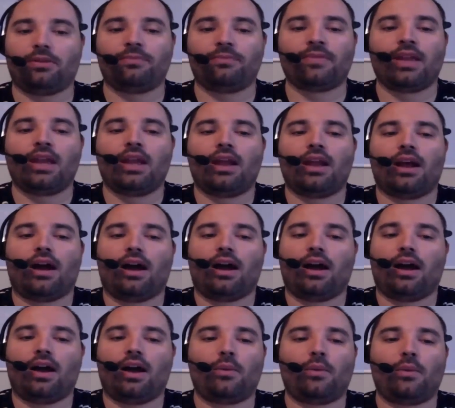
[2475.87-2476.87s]
Uh, we've
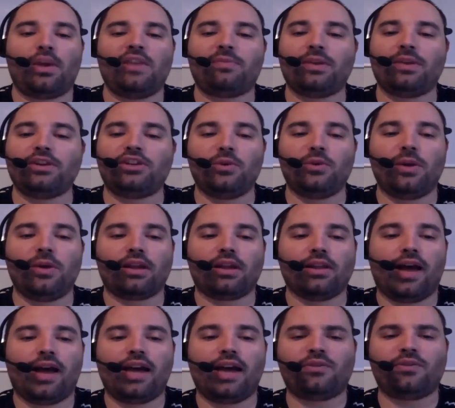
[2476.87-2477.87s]
been doing a lot of
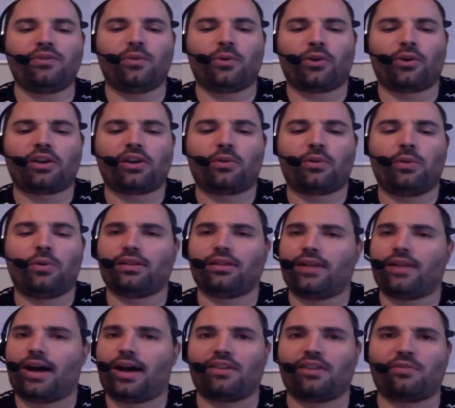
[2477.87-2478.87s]
work with a lot of
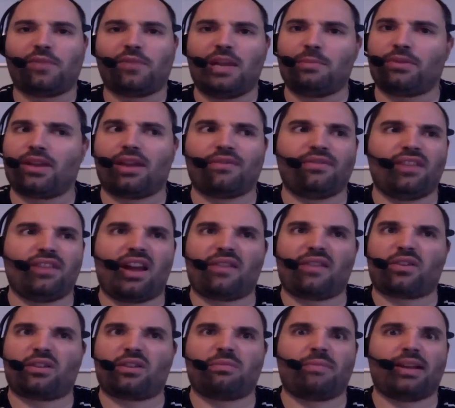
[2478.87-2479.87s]
people that have never been
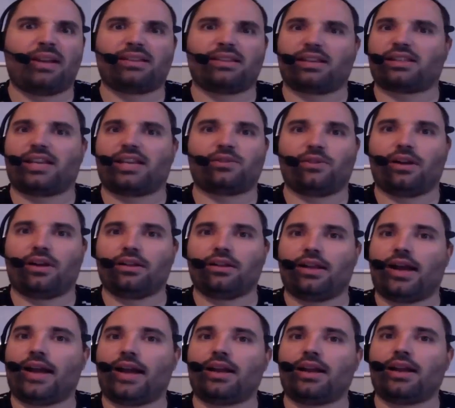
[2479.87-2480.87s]
successful online, and we're
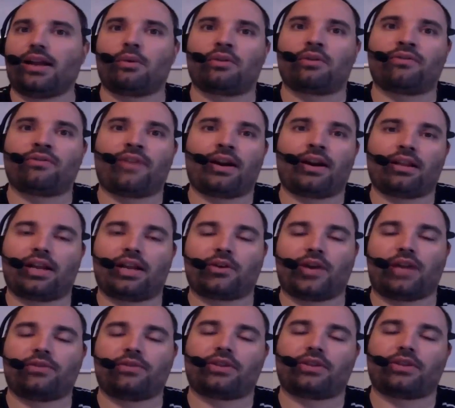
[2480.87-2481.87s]
finding a lot of
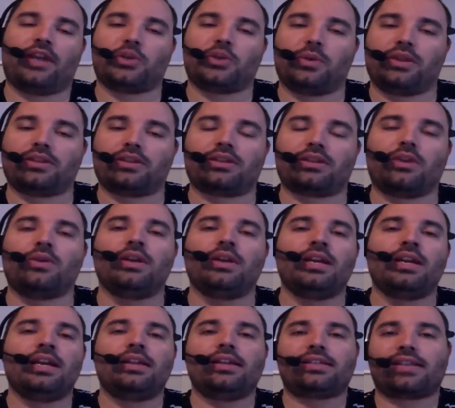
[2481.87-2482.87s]
gratification with it. So this is kind
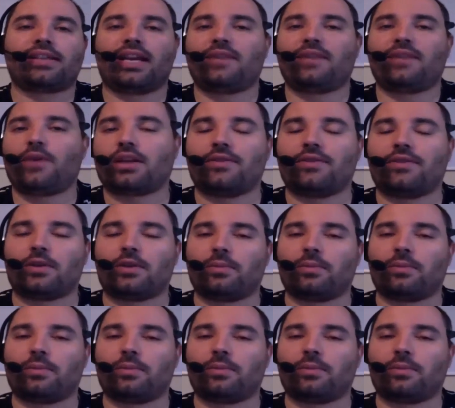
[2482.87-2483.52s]
of where we're giving back.